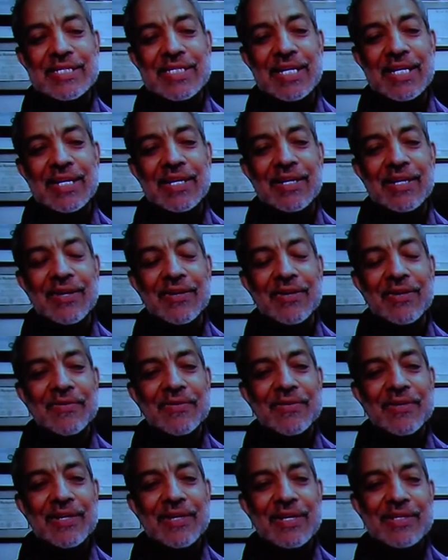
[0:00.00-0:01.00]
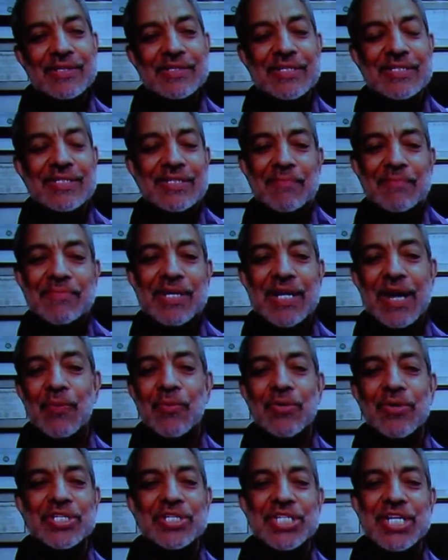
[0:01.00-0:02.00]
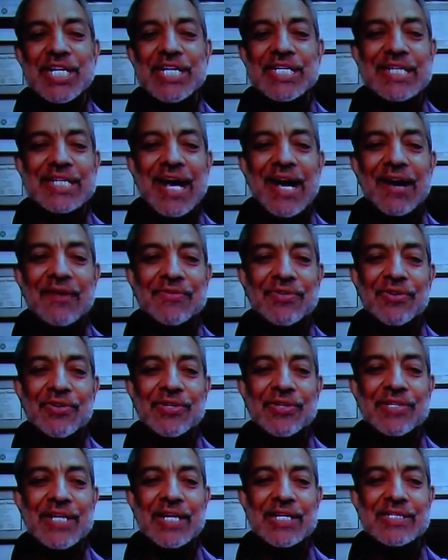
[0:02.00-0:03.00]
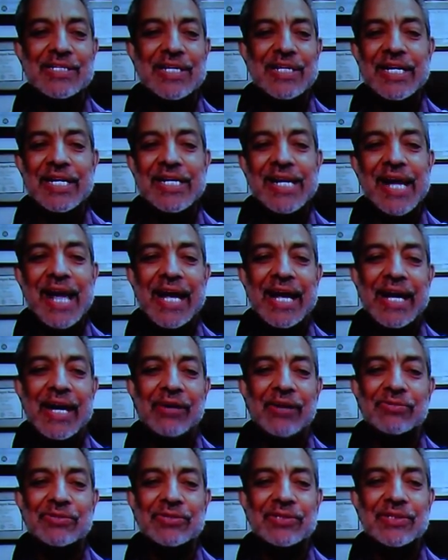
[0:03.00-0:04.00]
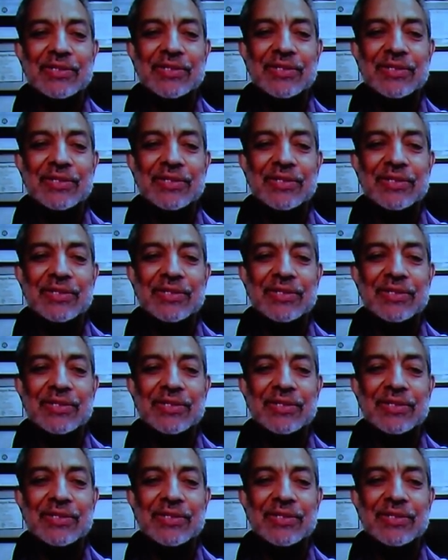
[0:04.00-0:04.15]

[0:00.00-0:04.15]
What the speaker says: seeing, is this something I want to chase after, or just let it die out?